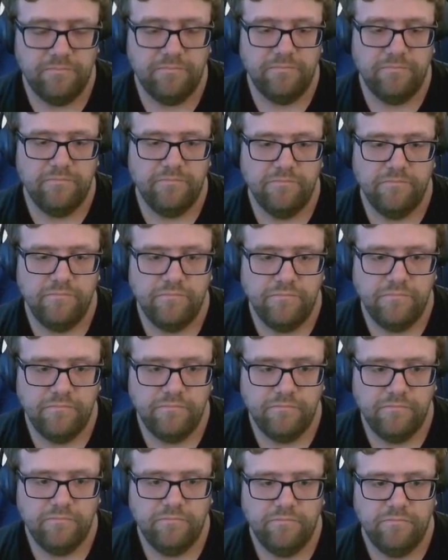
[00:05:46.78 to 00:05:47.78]

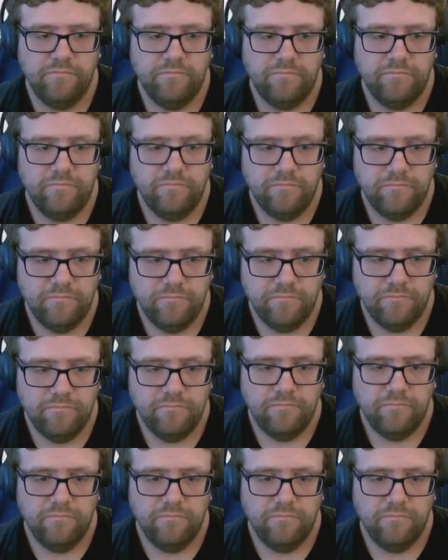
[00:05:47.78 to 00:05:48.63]
(silence)